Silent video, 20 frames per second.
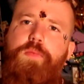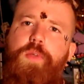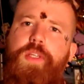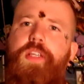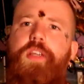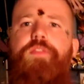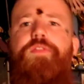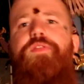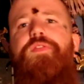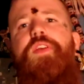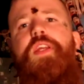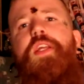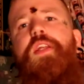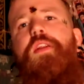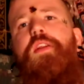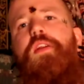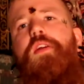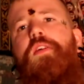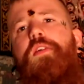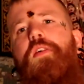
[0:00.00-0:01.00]
We could feed
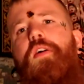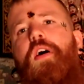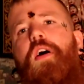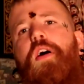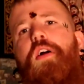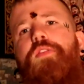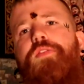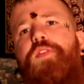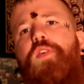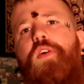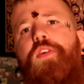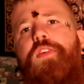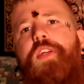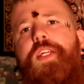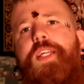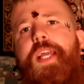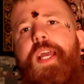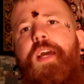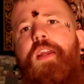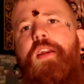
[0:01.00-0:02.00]
all of northern
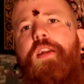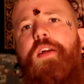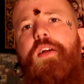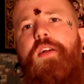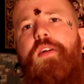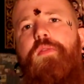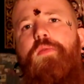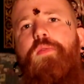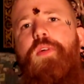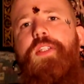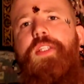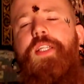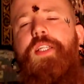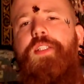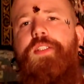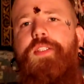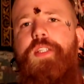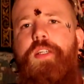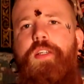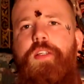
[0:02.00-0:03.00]
Canada with
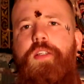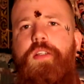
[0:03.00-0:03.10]
these,